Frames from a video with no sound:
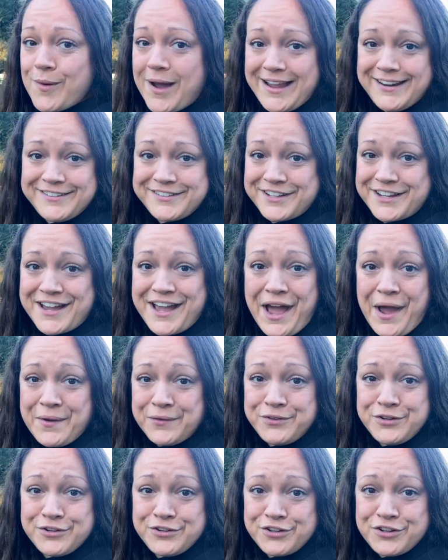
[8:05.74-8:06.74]
idea how
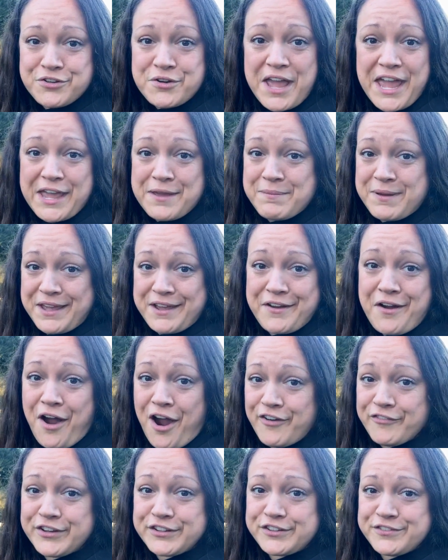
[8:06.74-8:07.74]
to do a big
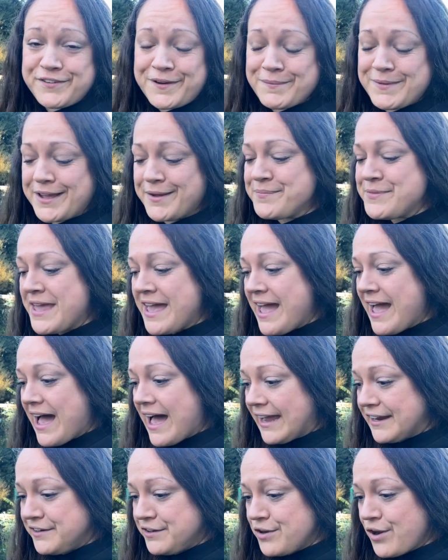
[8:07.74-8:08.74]
harvest from it.
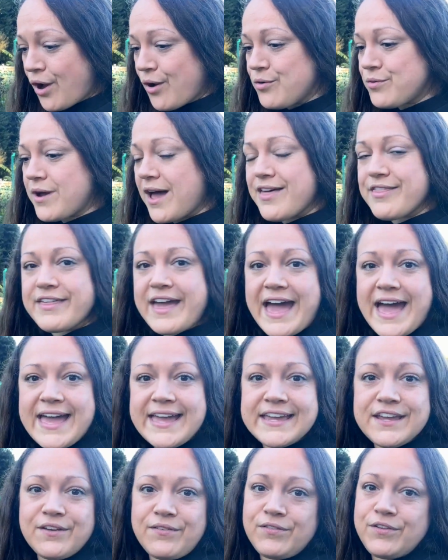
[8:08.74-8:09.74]
I know
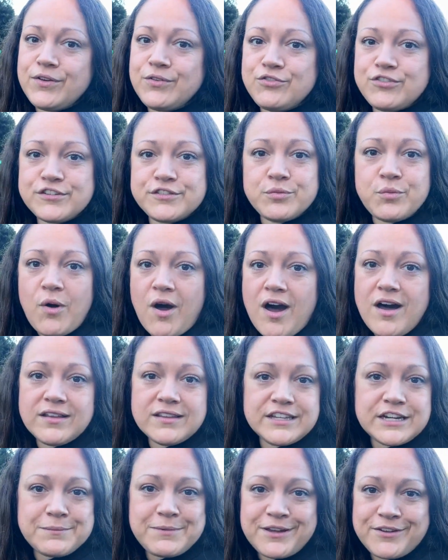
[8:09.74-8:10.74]
that if you just want a
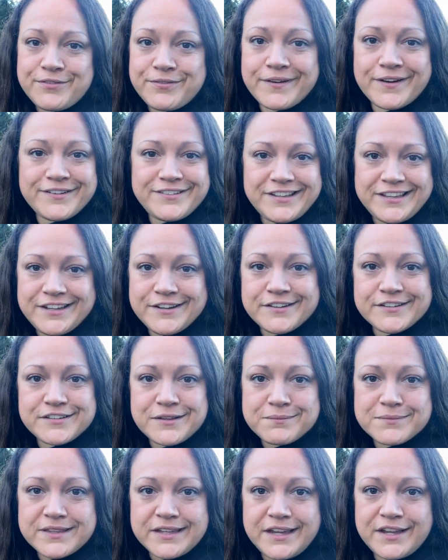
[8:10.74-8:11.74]
little bit for a tea or
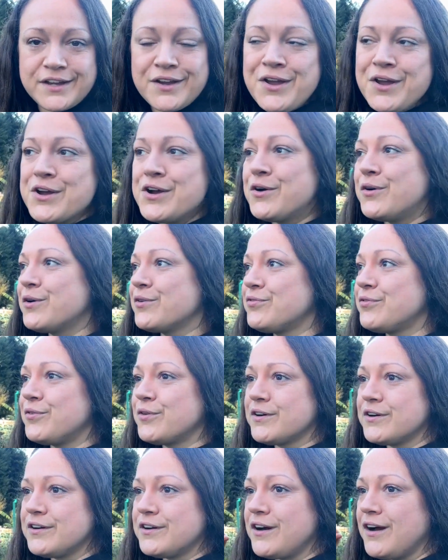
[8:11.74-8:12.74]
something, or
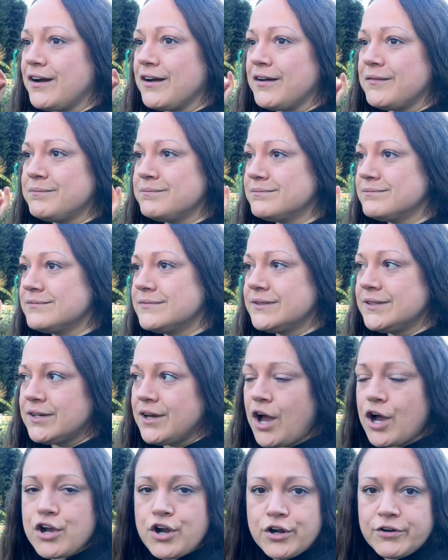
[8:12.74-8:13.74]
for
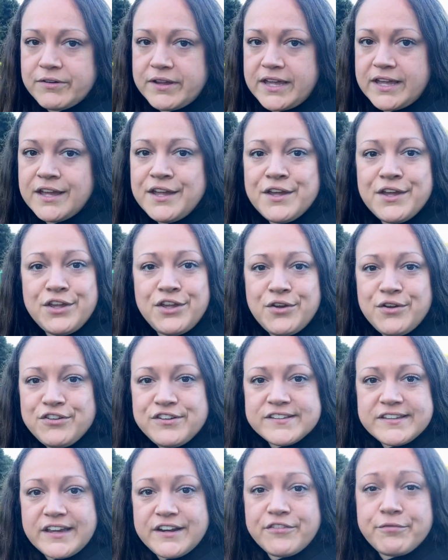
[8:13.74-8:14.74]
a curry, you can
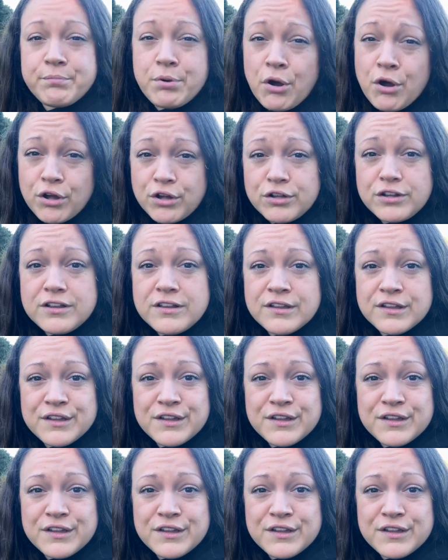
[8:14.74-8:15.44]
just kind of pull